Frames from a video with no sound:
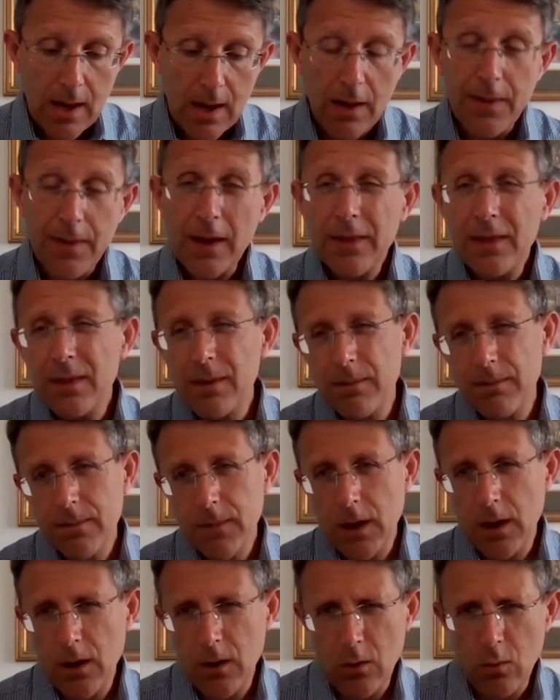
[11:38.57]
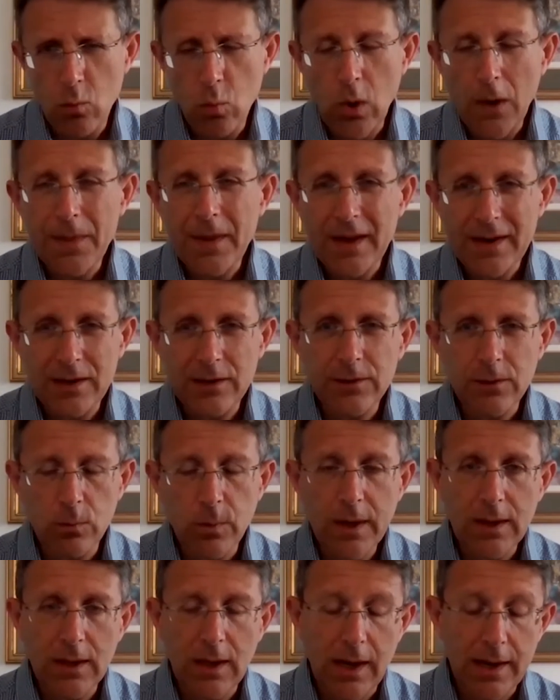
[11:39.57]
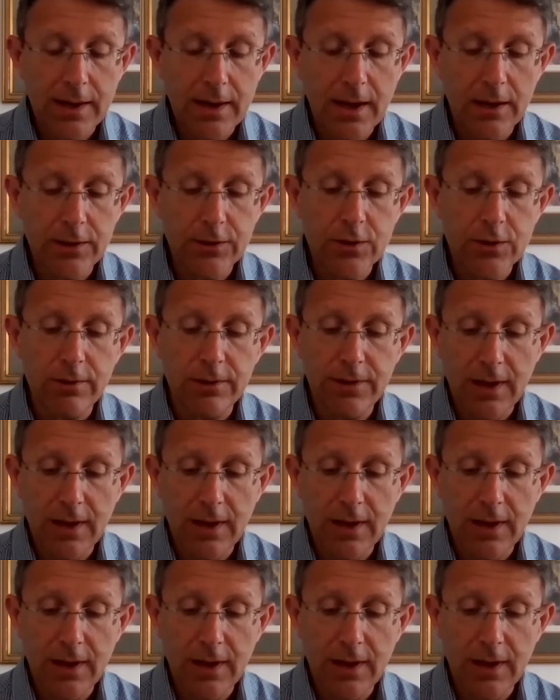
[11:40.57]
And then one that is a real eye-catcher